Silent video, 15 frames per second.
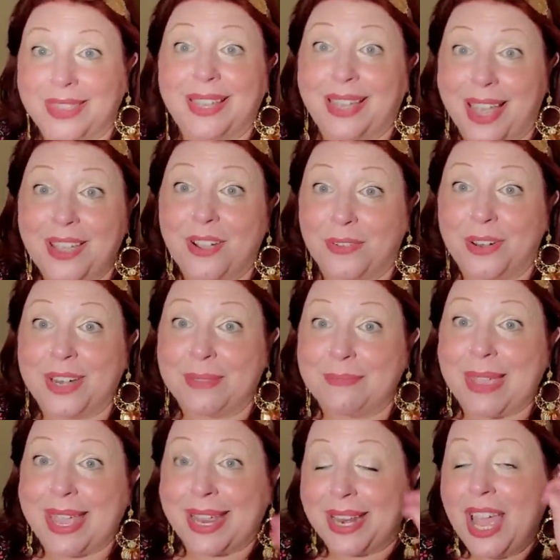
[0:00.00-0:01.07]
I think I already
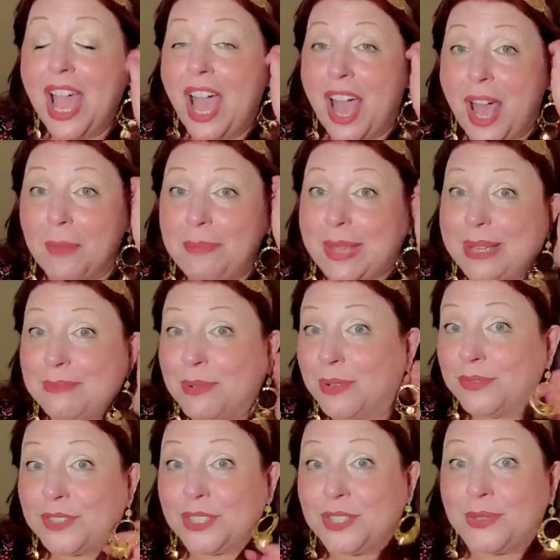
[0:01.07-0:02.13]
made a big
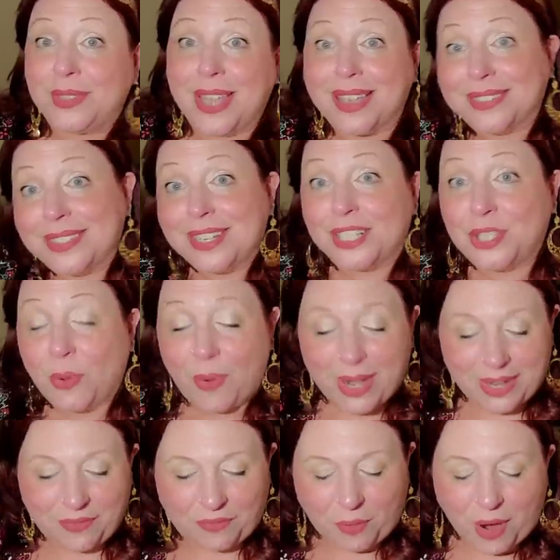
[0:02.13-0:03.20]
move to
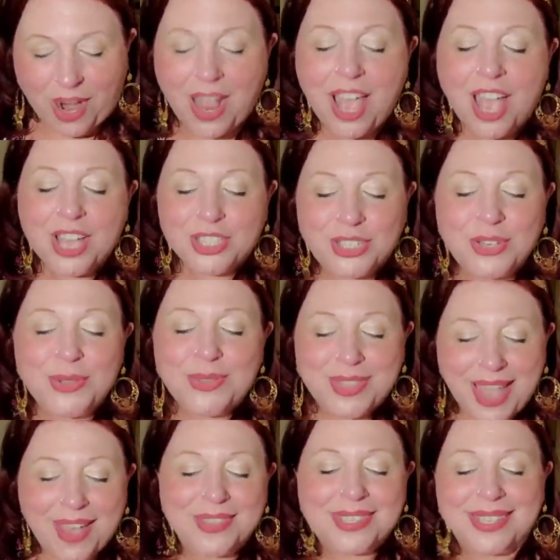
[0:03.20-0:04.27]
2024.
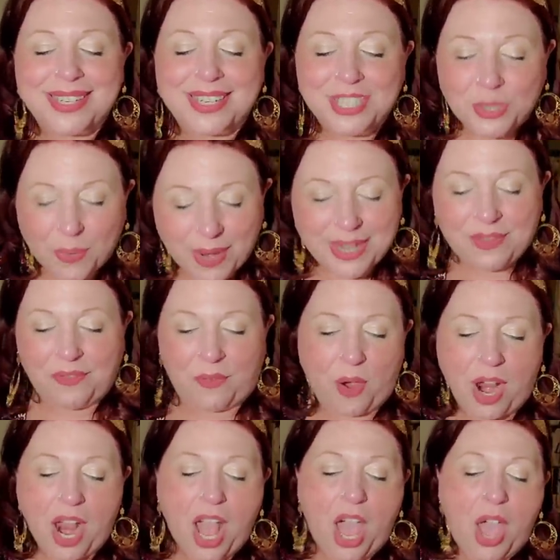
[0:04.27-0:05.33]

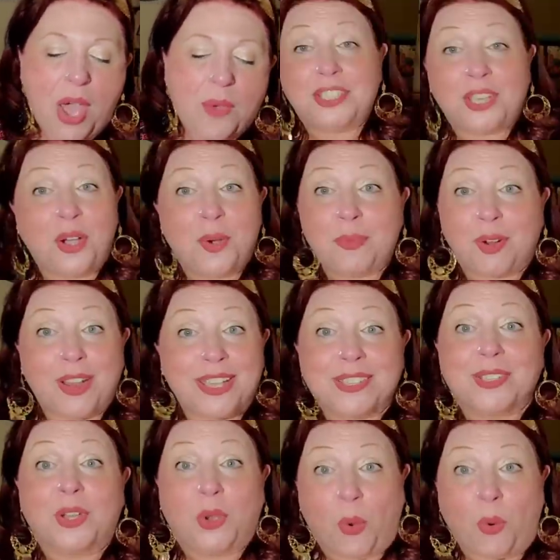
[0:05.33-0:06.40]
2024, October
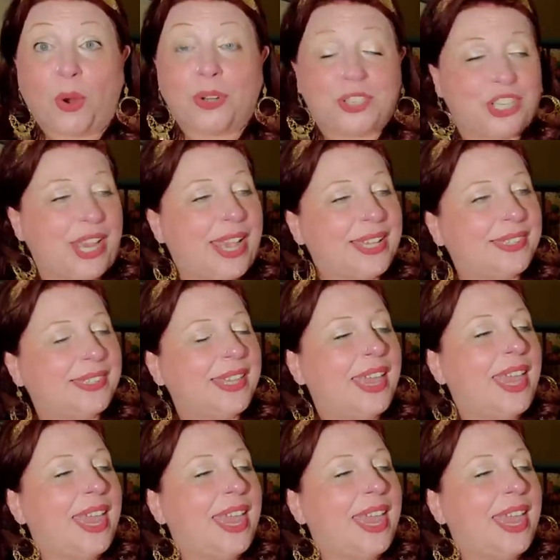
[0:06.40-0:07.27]
is gorgeous.